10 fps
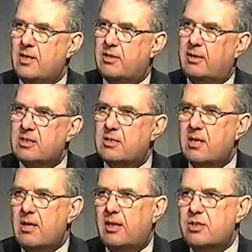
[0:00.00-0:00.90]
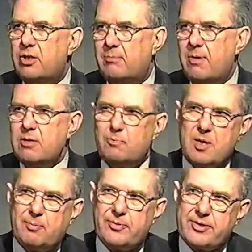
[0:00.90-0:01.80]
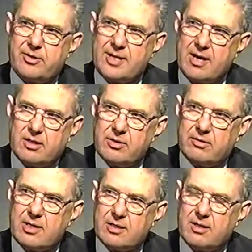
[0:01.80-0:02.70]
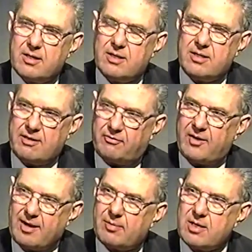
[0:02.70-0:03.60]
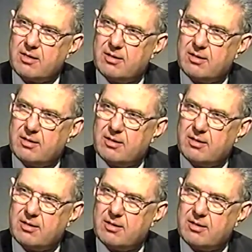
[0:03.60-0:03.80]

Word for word: Because, because, you know, most people that are down on their luck need a family.